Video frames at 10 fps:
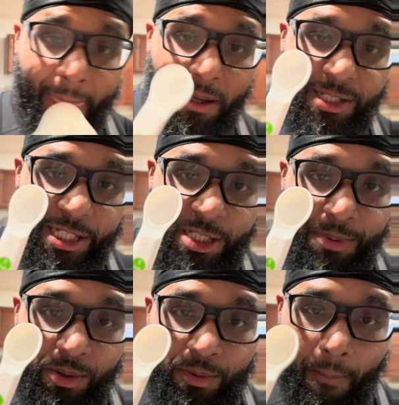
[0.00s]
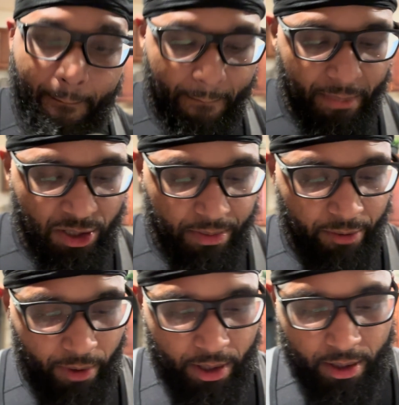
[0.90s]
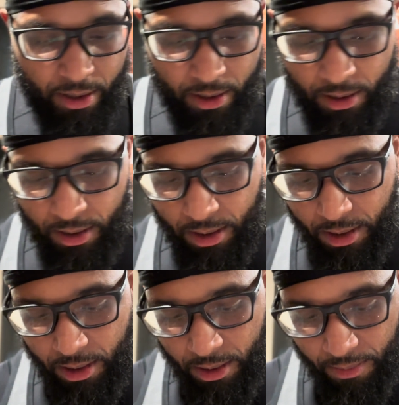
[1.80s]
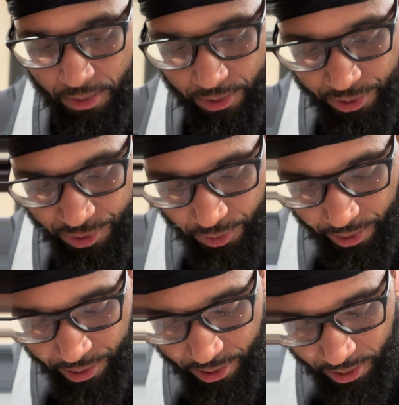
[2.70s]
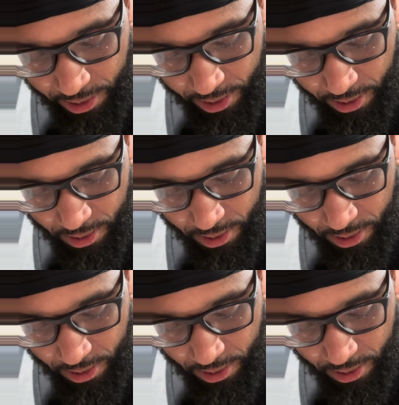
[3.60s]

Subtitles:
teaspoon measurement right here. Pour this joint into here.